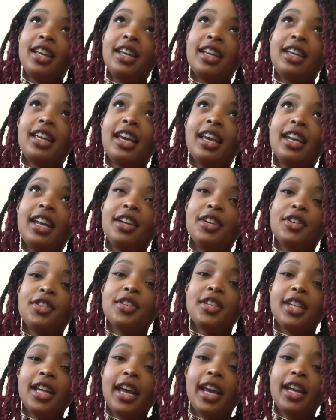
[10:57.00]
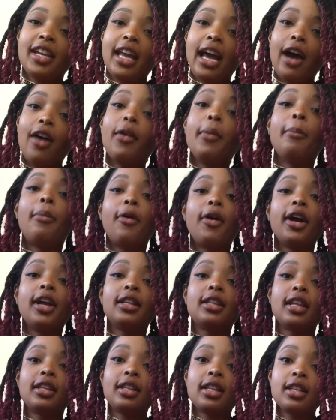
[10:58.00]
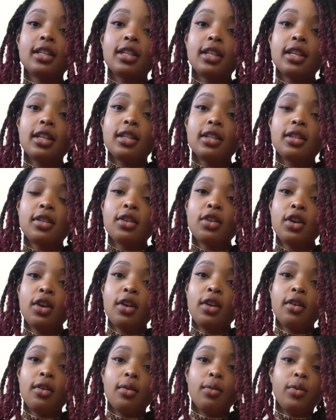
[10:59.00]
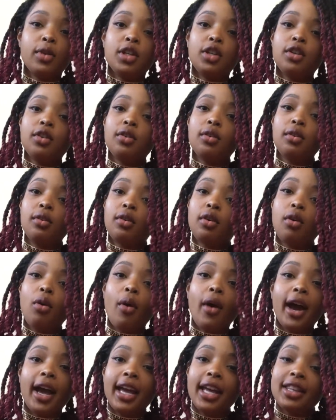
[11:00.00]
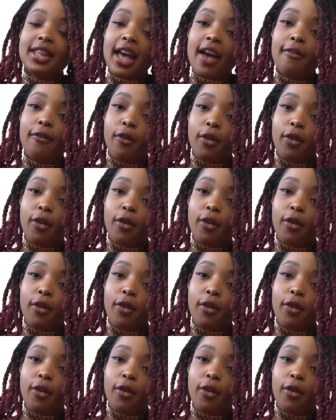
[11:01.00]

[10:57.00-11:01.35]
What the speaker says: can understand how important that this is. When you quiet that